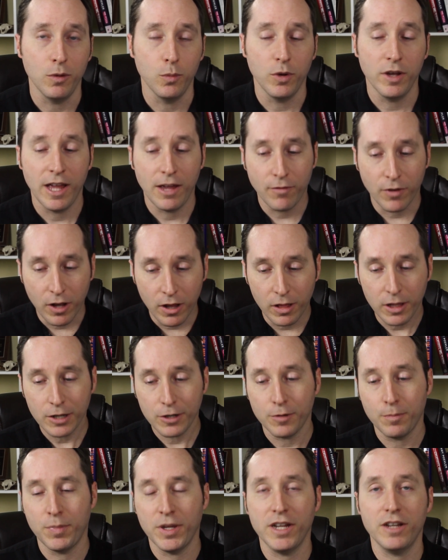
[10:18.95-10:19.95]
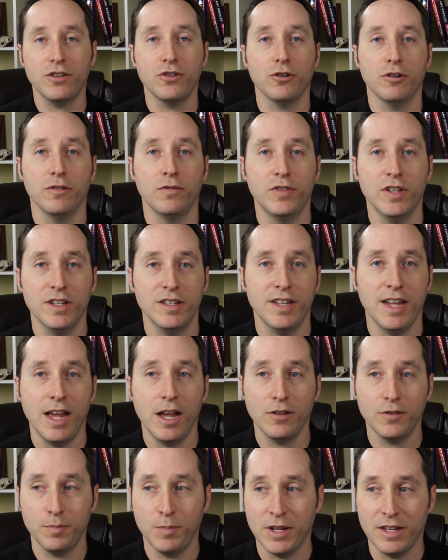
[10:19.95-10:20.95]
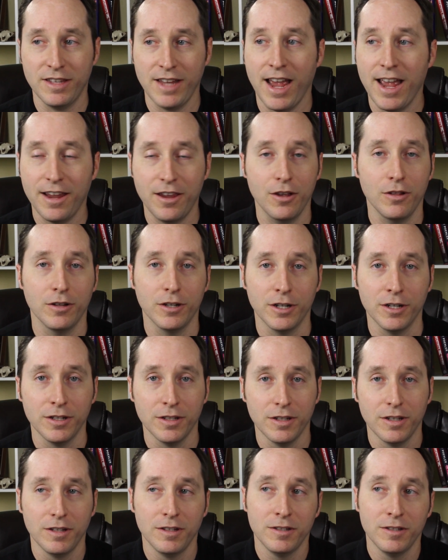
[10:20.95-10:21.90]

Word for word: and we'll have a clearer picture of just how spectacular